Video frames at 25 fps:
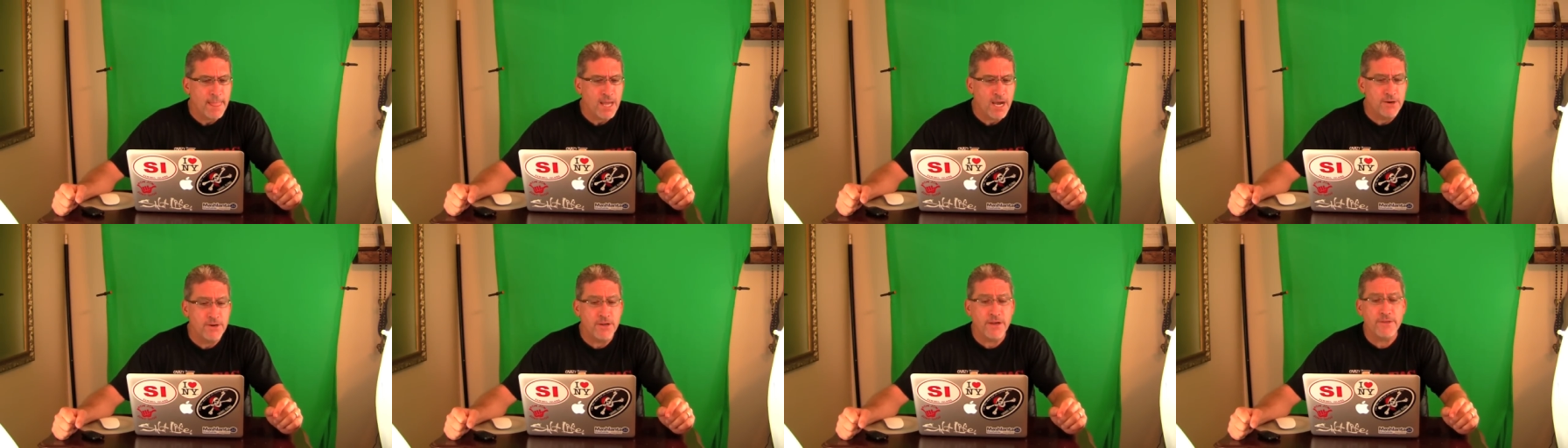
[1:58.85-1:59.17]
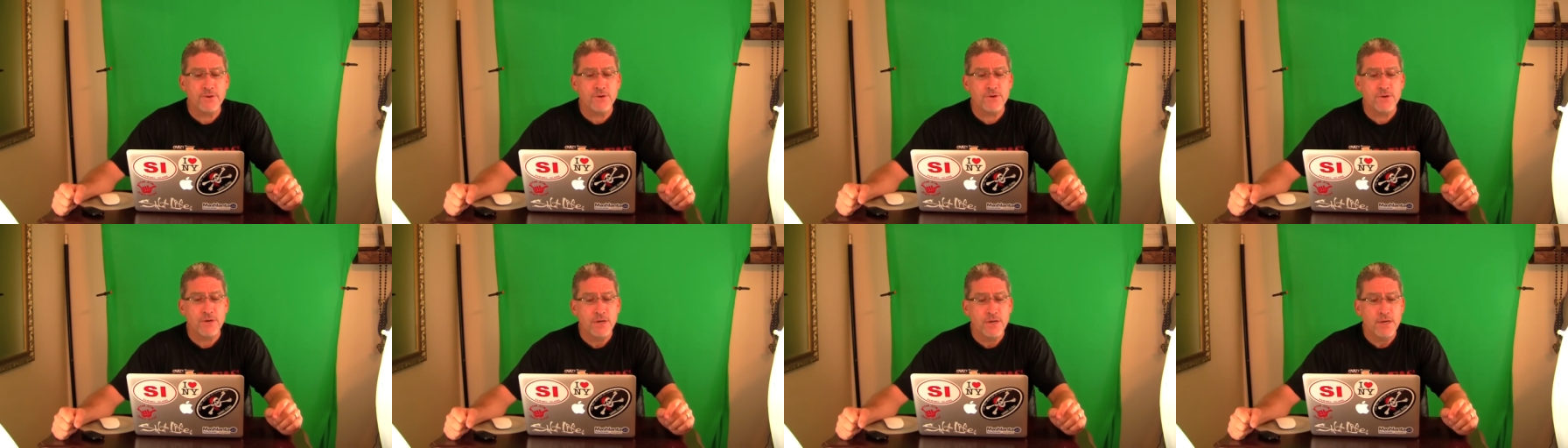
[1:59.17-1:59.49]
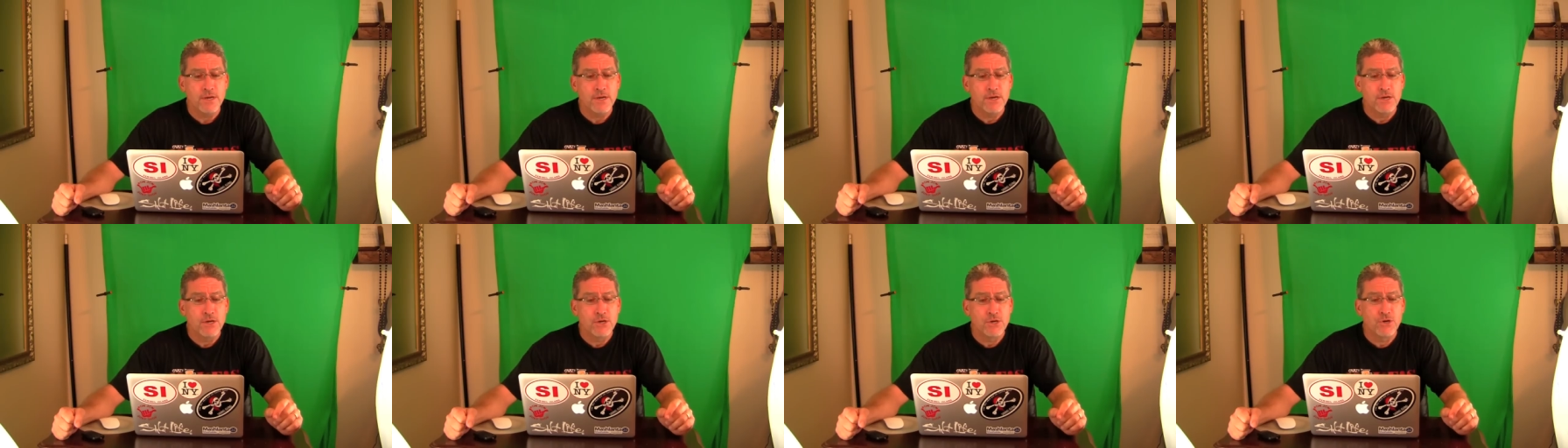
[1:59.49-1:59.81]
Another
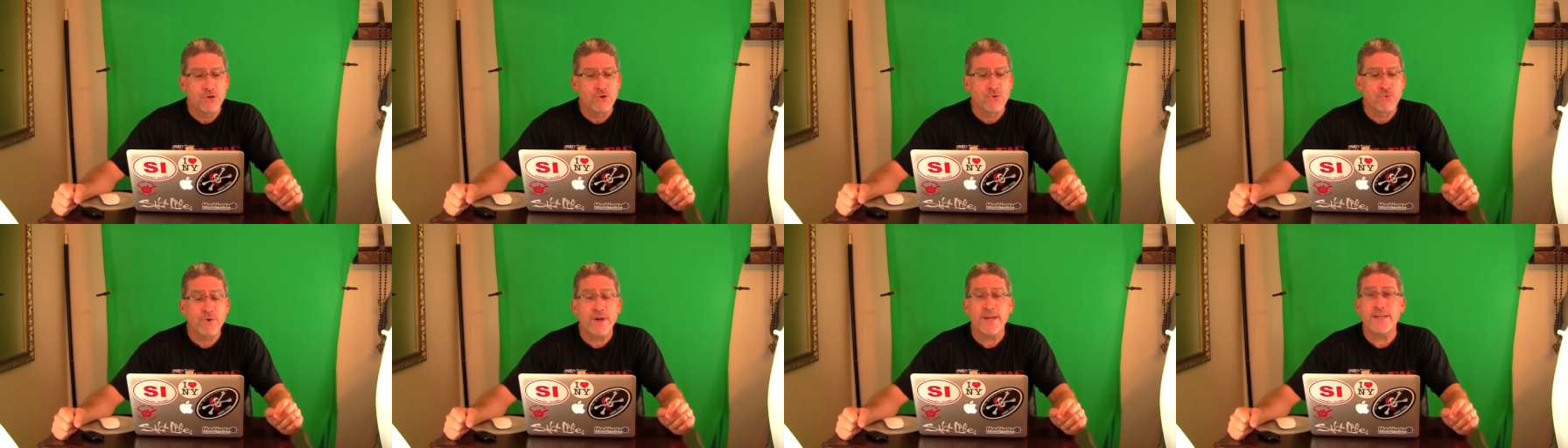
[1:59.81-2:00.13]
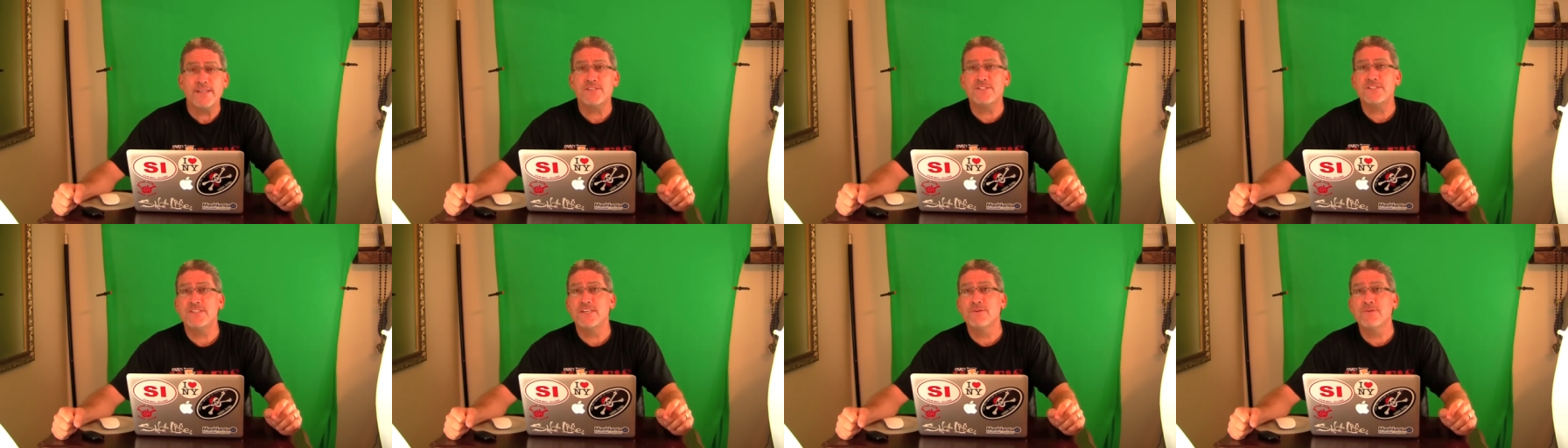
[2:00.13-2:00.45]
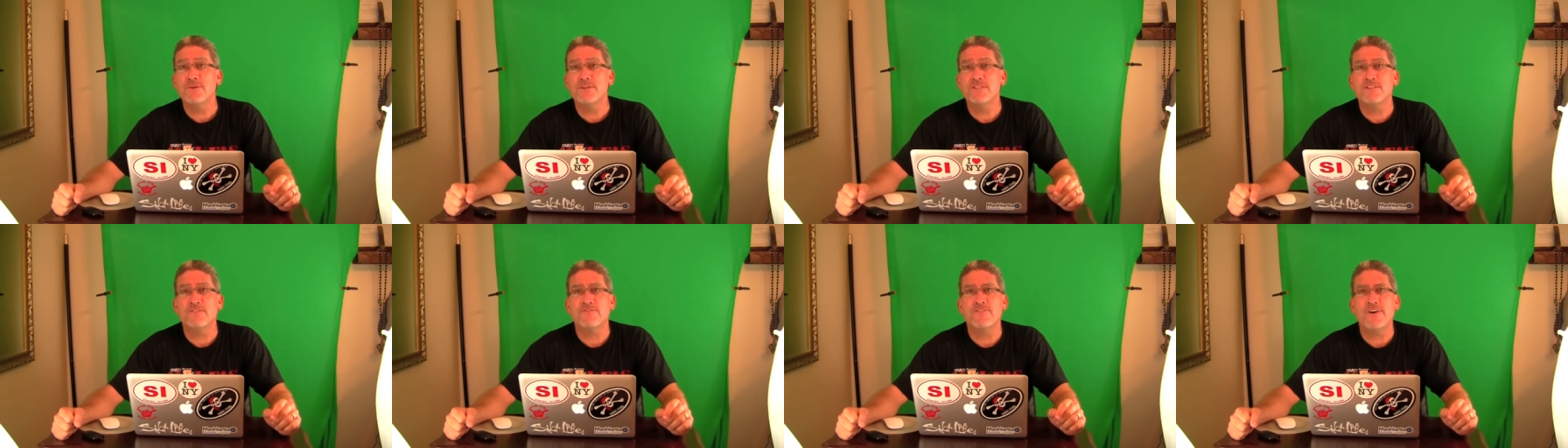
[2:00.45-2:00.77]
great
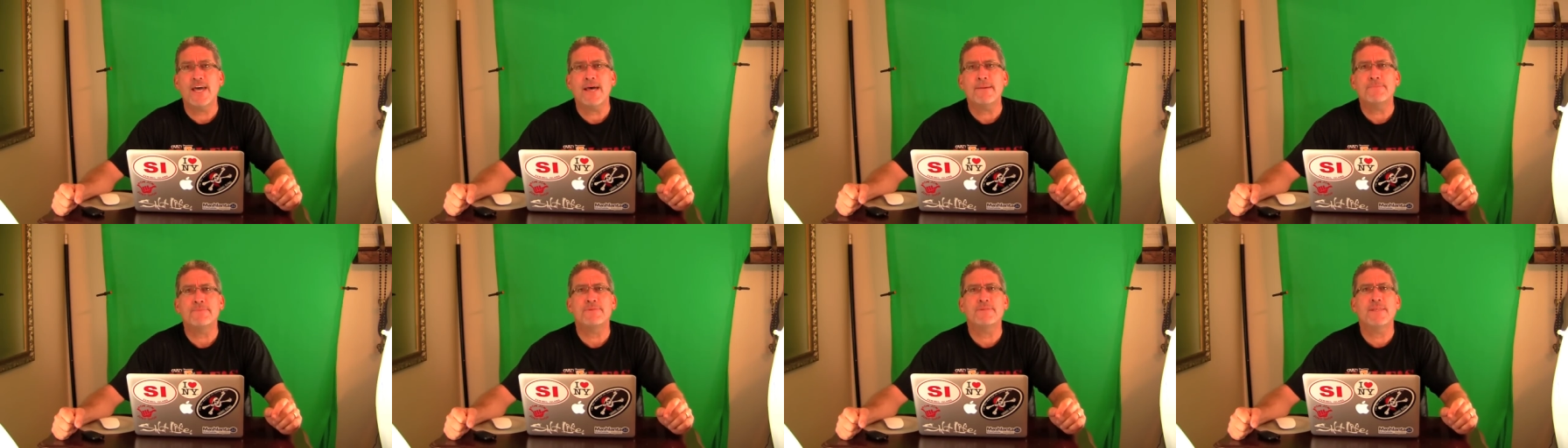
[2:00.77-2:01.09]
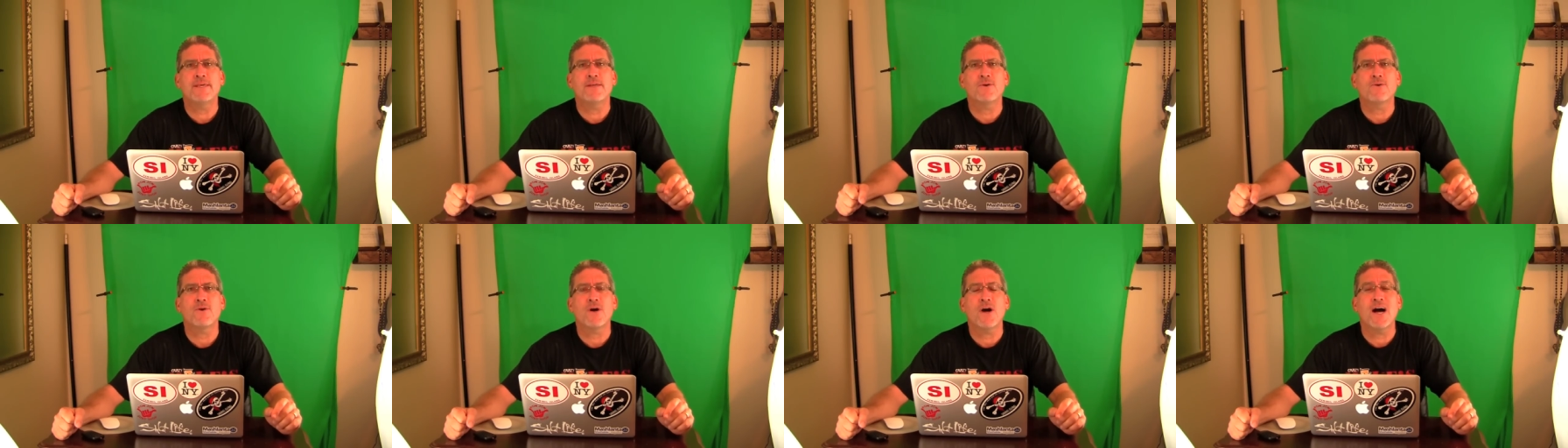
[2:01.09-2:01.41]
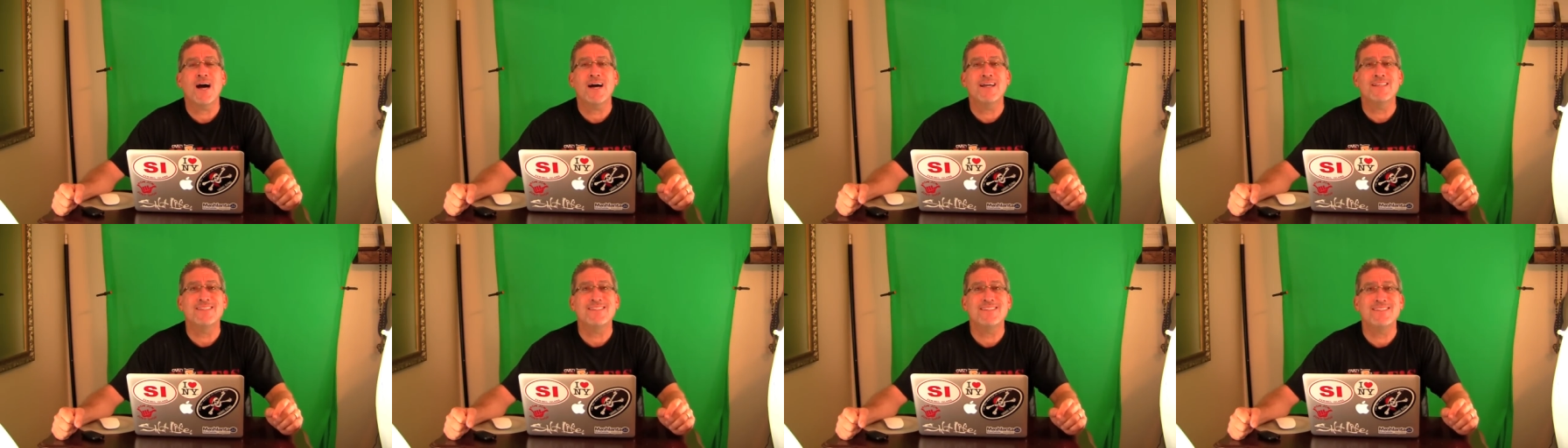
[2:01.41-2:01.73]
series of apps that are
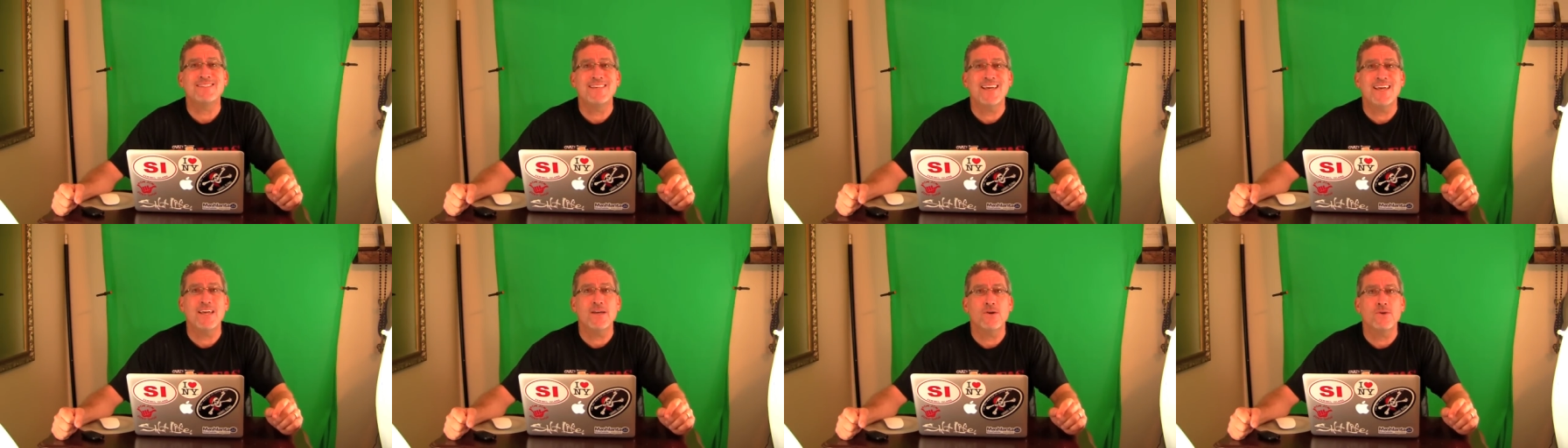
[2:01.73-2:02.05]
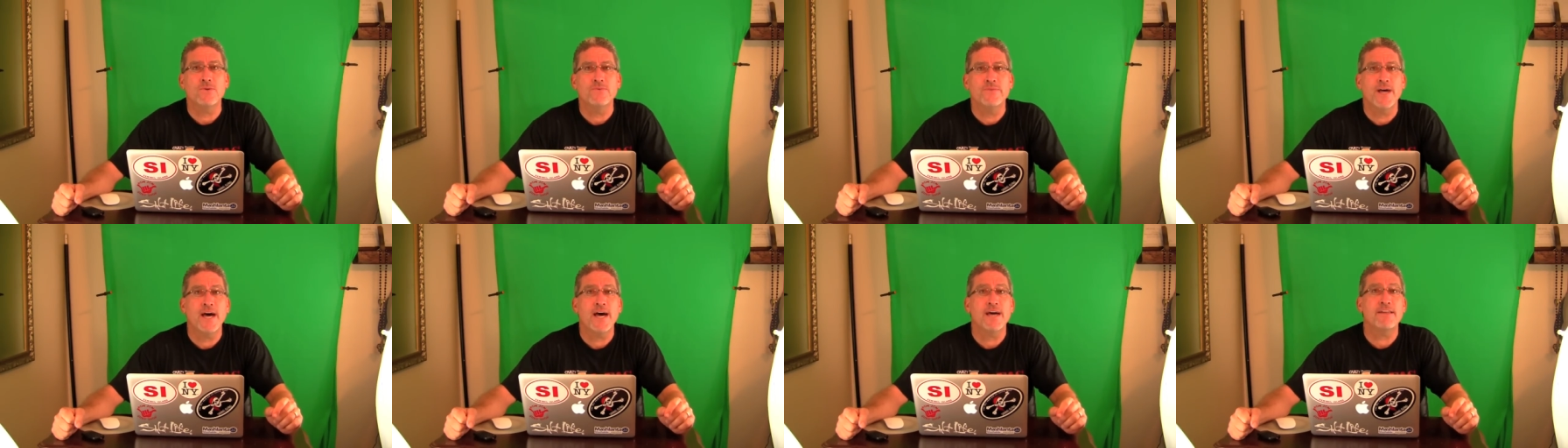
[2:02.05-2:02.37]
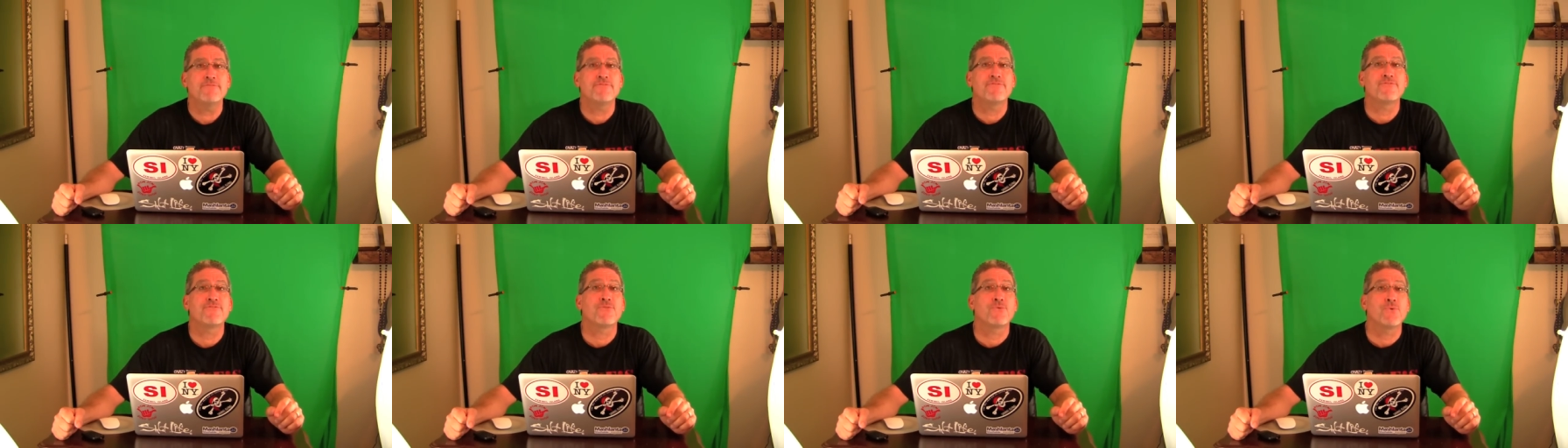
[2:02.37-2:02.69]
on sale,
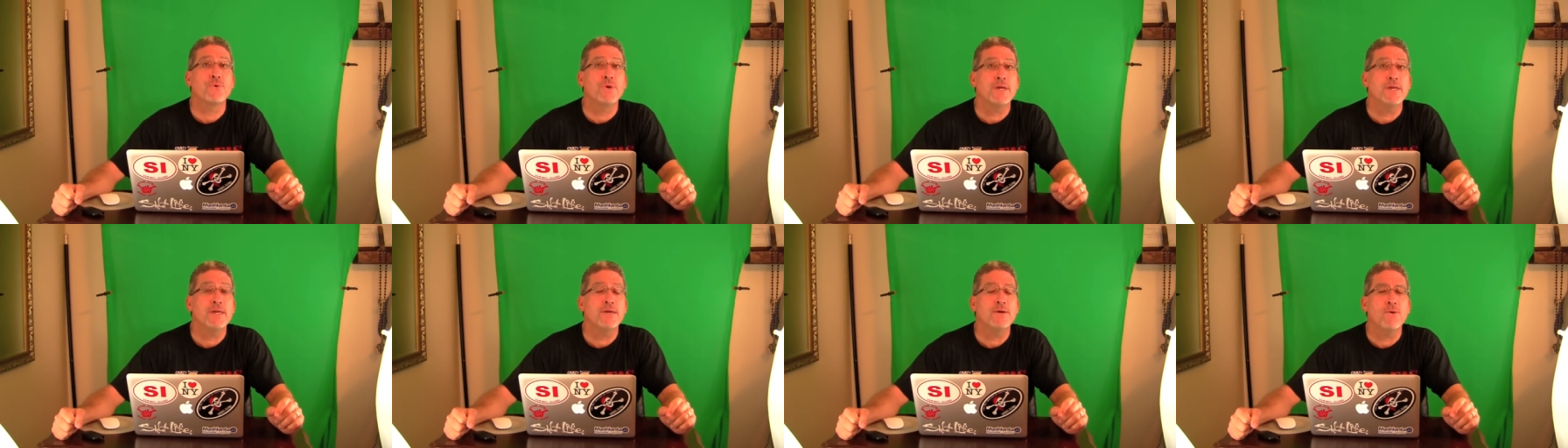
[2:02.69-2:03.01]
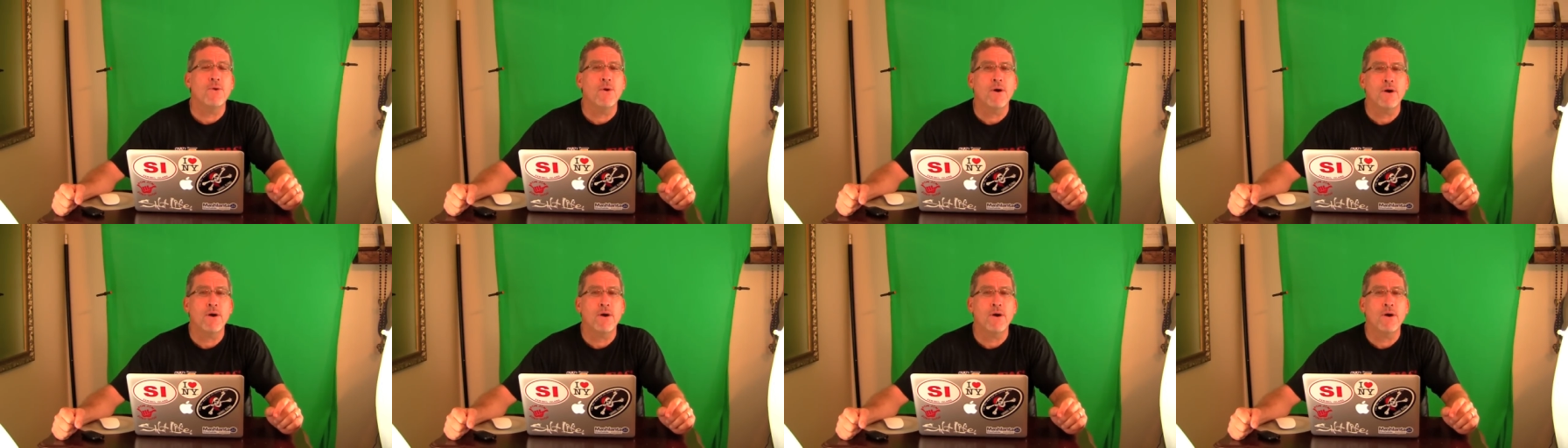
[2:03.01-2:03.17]
not free,